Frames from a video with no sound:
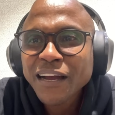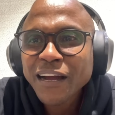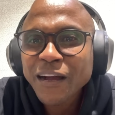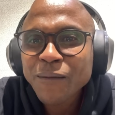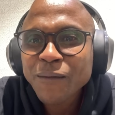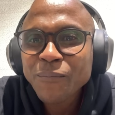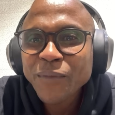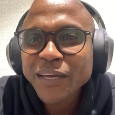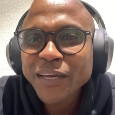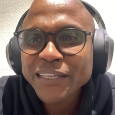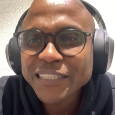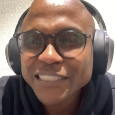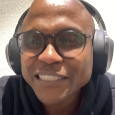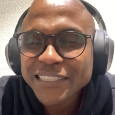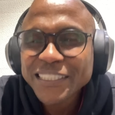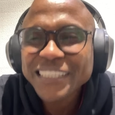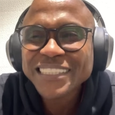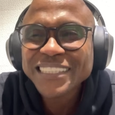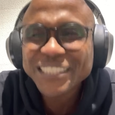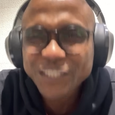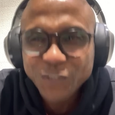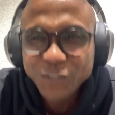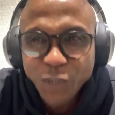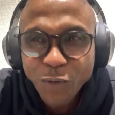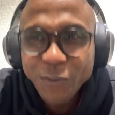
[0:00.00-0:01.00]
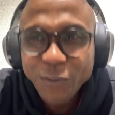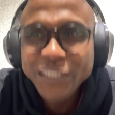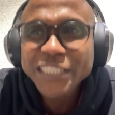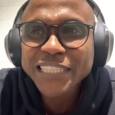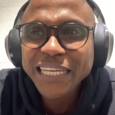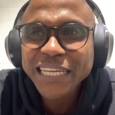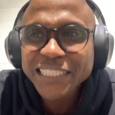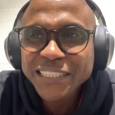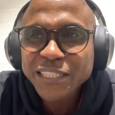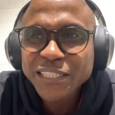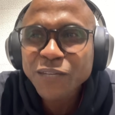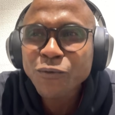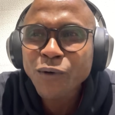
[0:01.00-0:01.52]
And he's showing
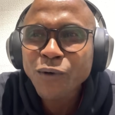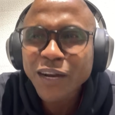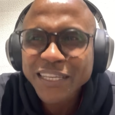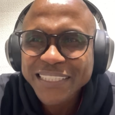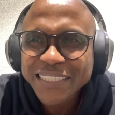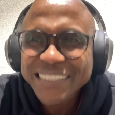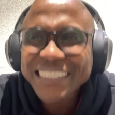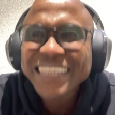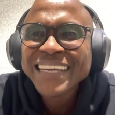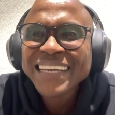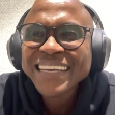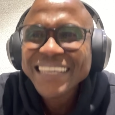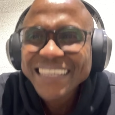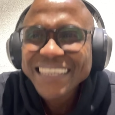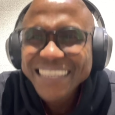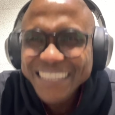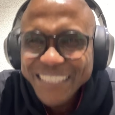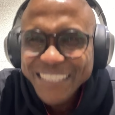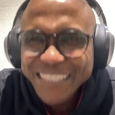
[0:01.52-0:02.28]
just rewards.